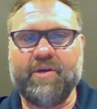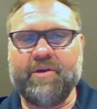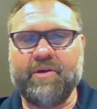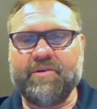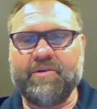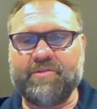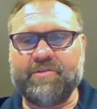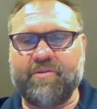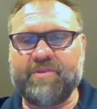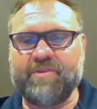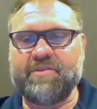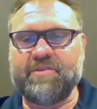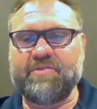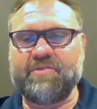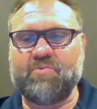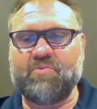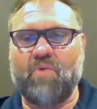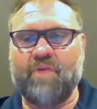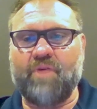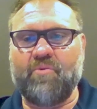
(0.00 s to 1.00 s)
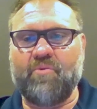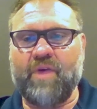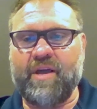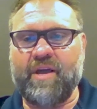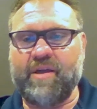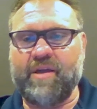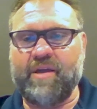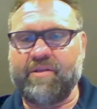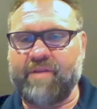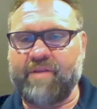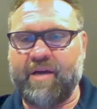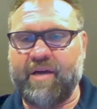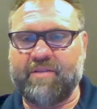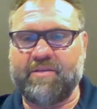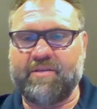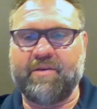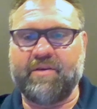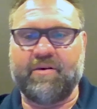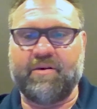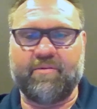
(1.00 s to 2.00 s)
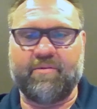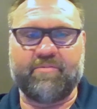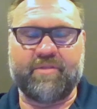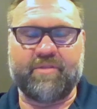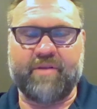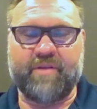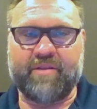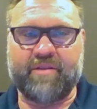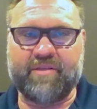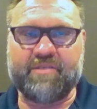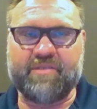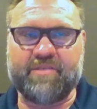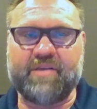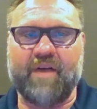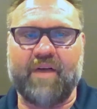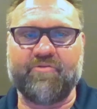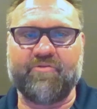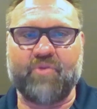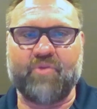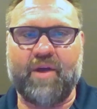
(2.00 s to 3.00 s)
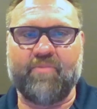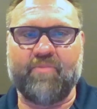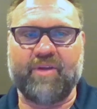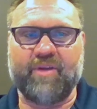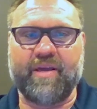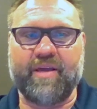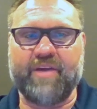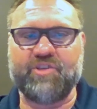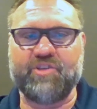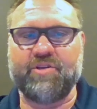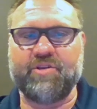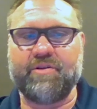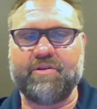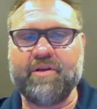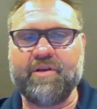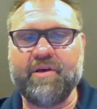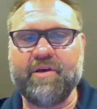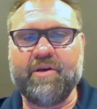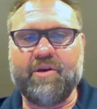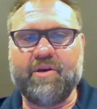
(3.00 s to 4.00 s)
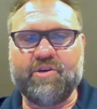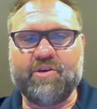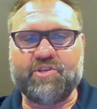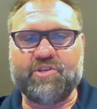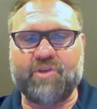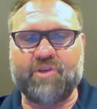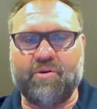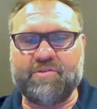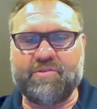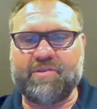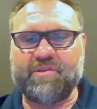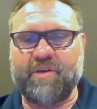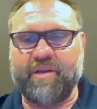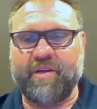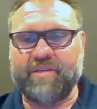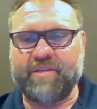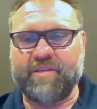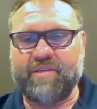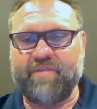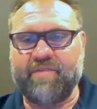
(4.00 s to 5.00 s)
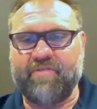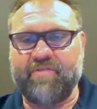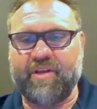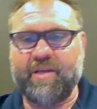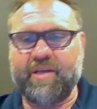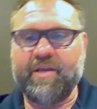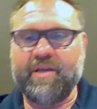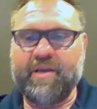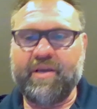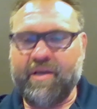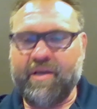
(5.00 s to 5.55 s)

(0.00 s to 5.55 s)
So this is one way that this software application shows connectivity.